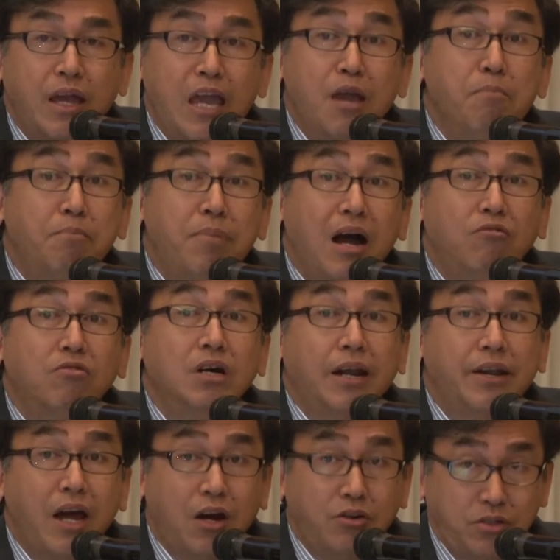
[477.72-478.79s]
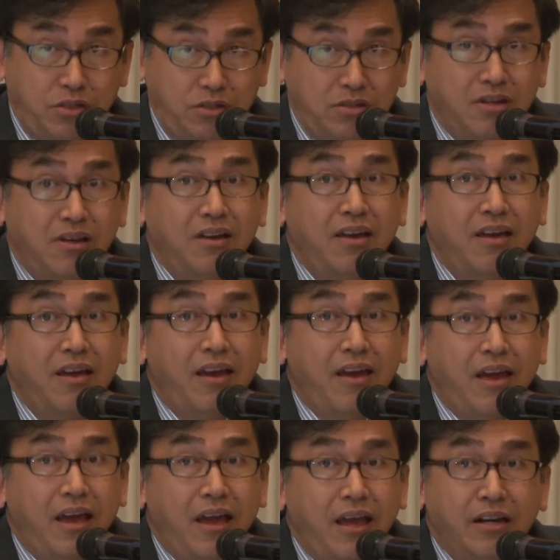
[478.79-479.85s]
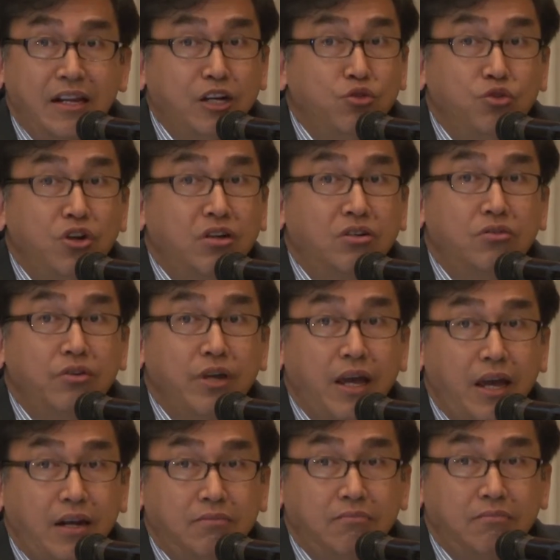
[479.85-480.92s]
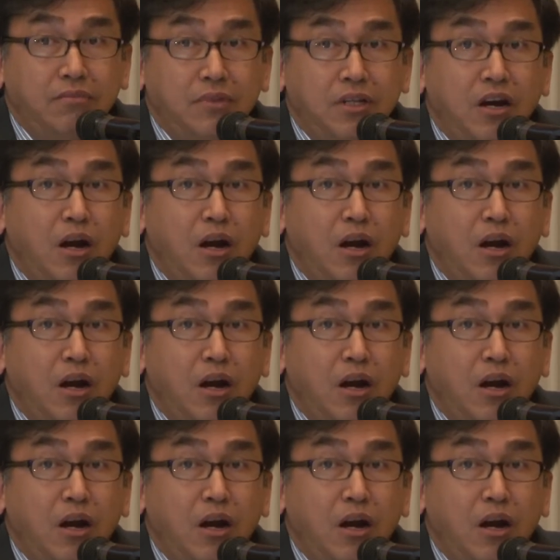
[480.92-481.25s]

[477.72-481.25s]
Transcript: empowered adults. They do not create the